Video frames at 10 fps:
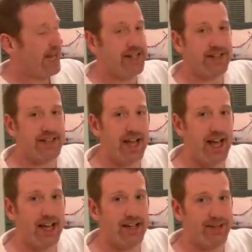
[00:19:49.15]
It's
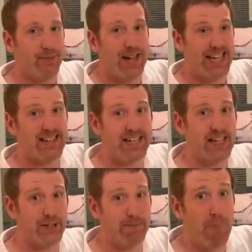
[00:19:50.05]
a, well, it
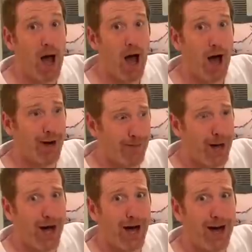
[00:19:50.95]
says ba
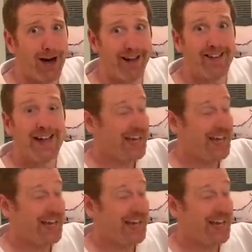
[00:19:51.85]
ba.